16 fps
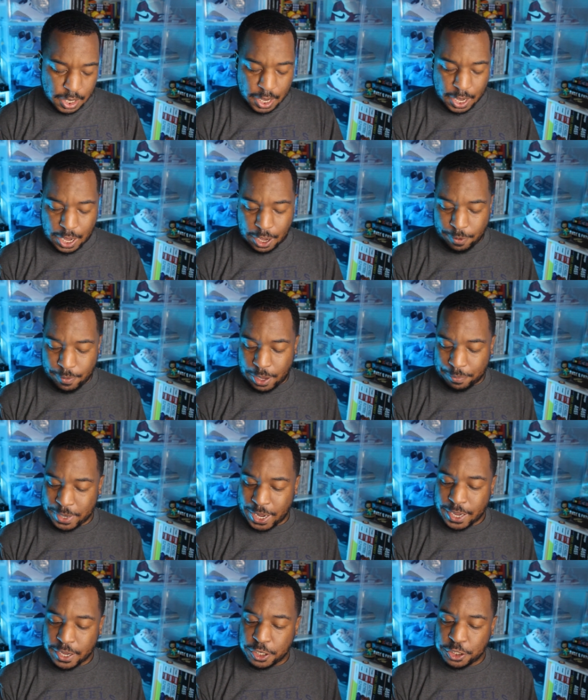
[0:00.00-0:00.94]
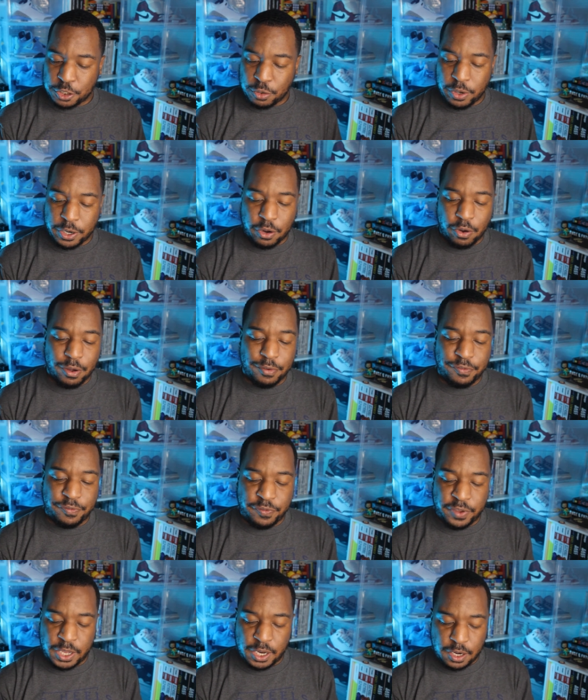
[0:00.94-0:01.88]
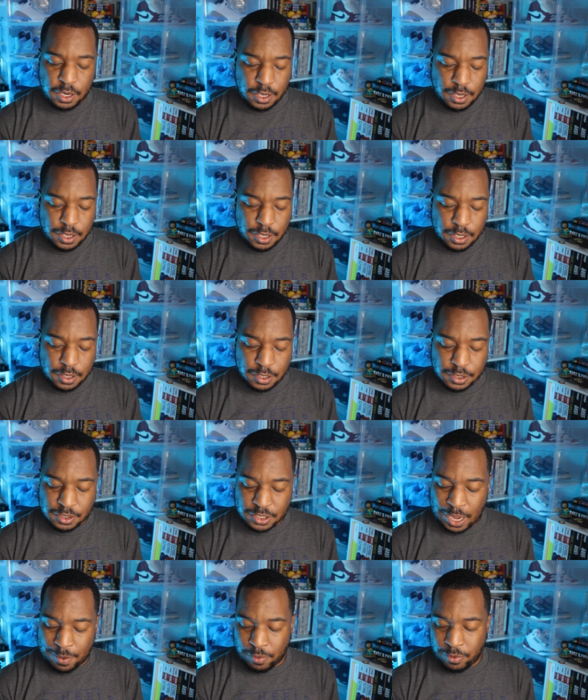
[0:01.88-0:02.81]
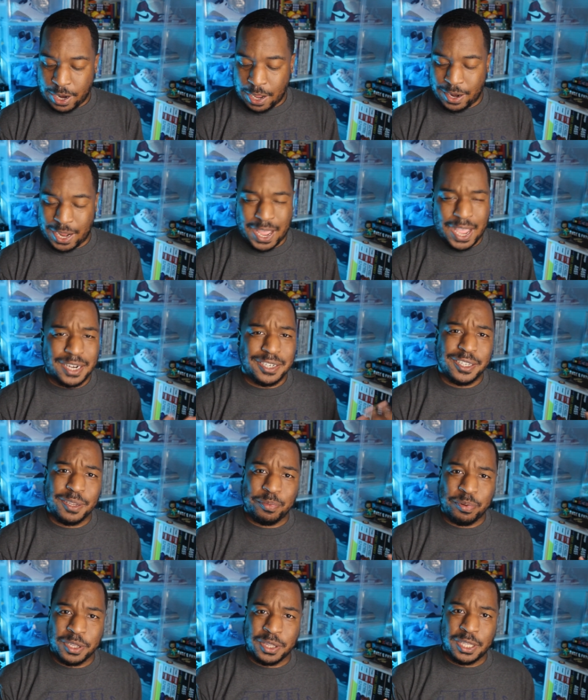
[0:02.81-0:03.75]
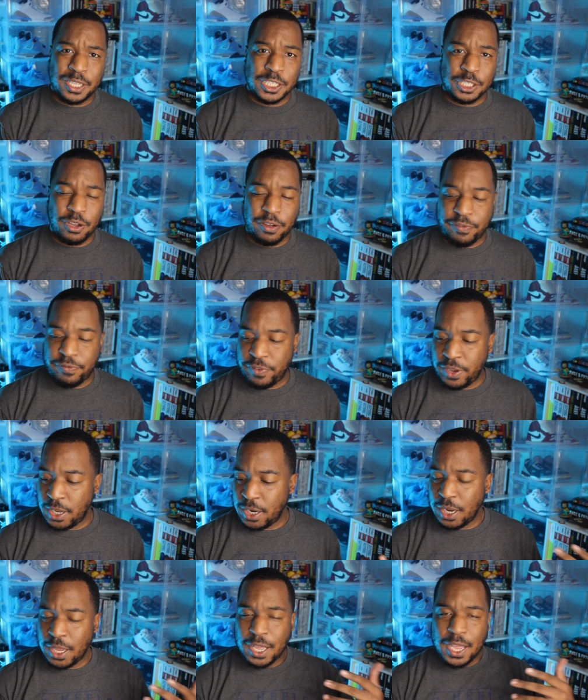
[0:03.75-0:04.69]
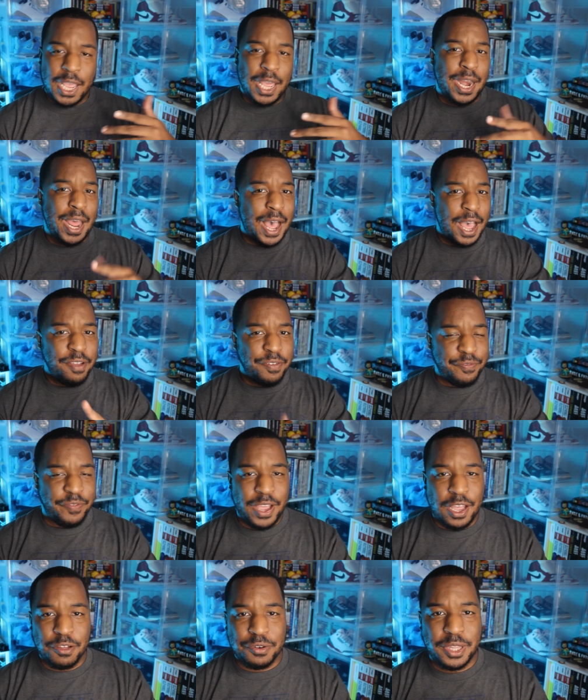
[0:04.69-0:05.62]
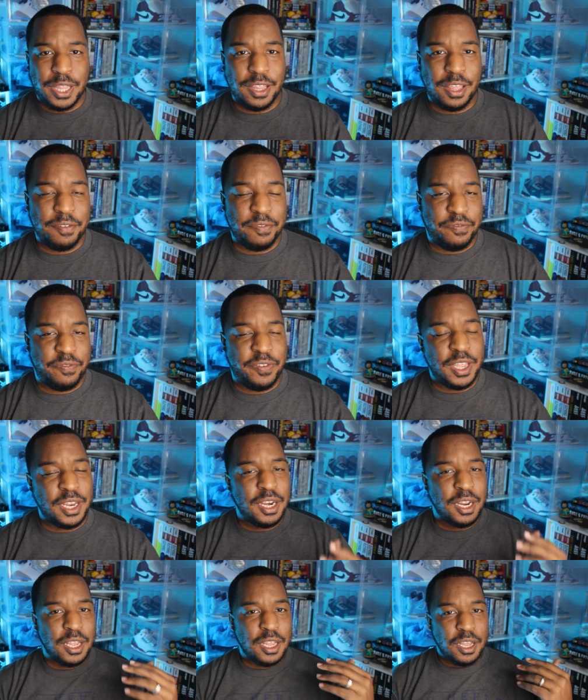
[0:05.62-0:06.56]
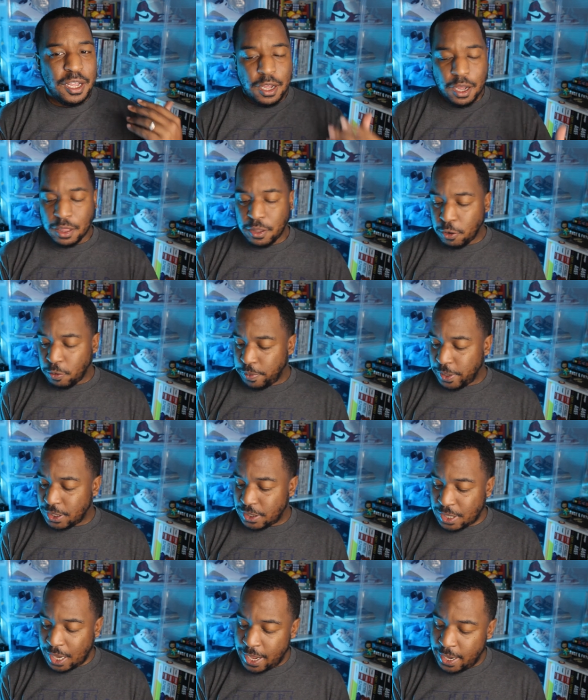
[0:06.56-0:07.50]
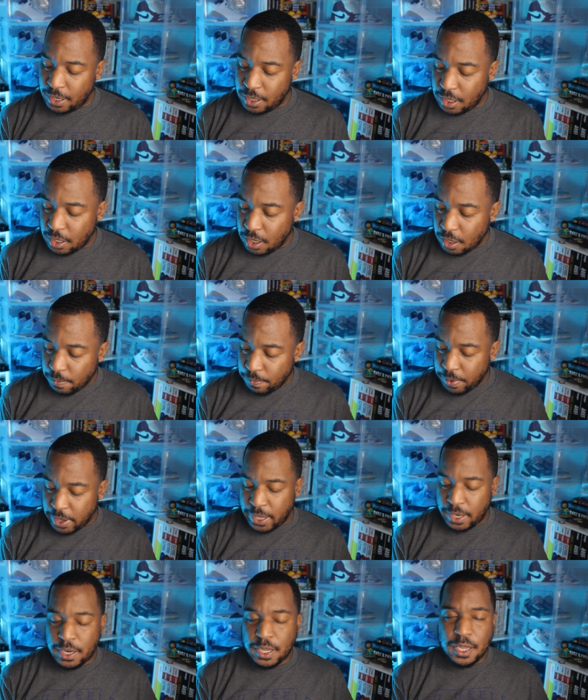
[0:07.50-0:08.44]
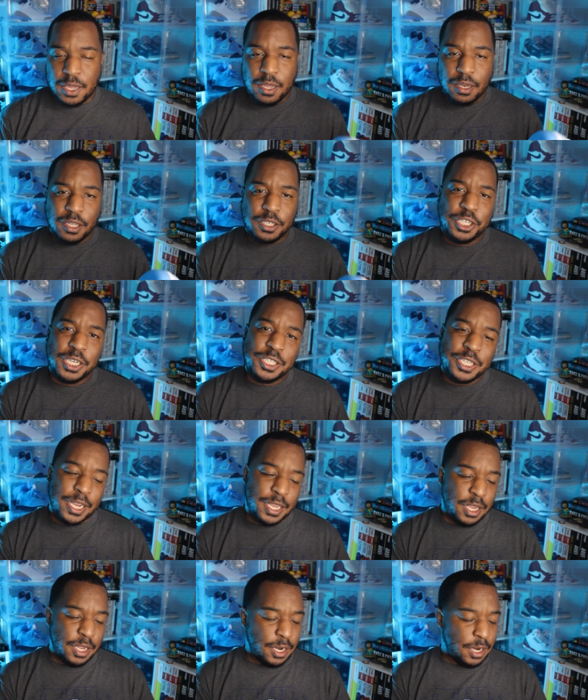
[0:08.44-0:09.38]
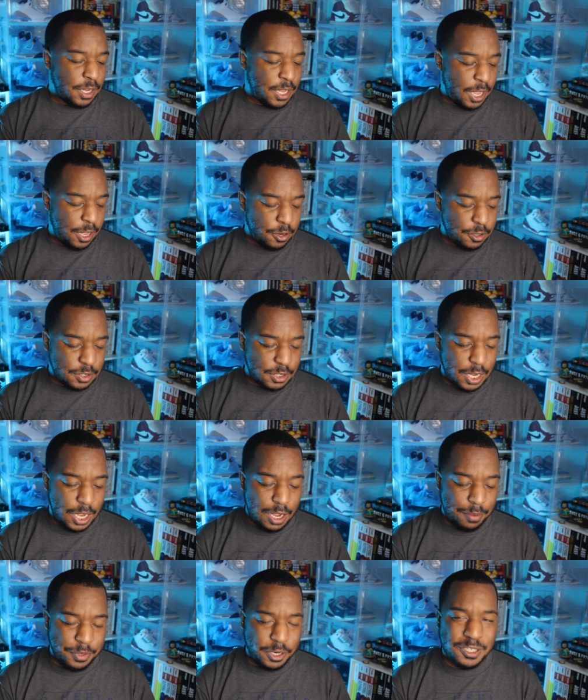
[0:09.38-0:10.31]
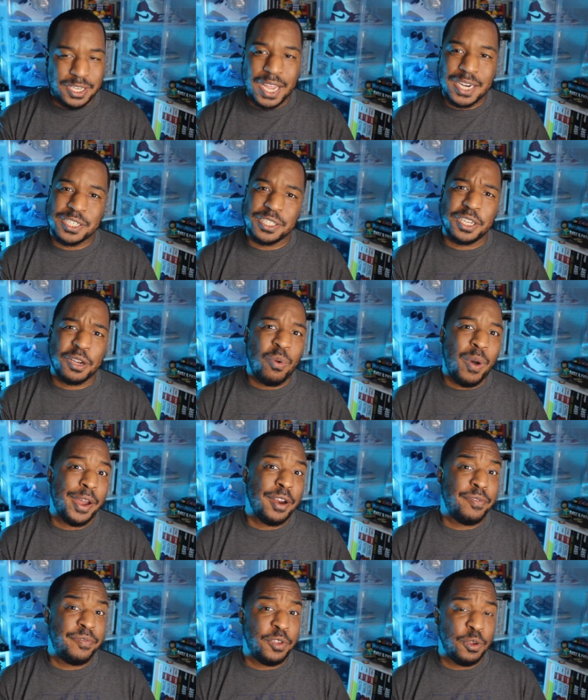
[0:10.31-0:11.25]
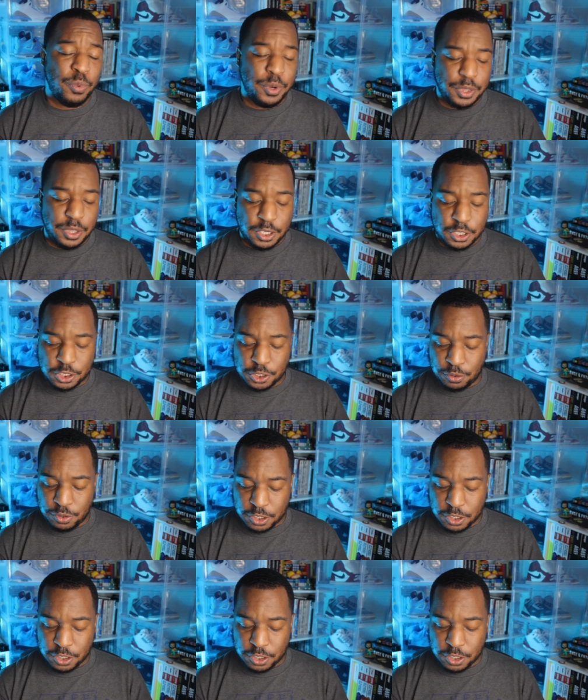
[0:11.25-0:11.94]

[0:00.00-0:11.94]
Um, I'm not going to do an on feet this time around. I actually put these on feet and I found that they fit a little bit tight, but legit checking indicators. Um, there's actually quite a few with this shoe.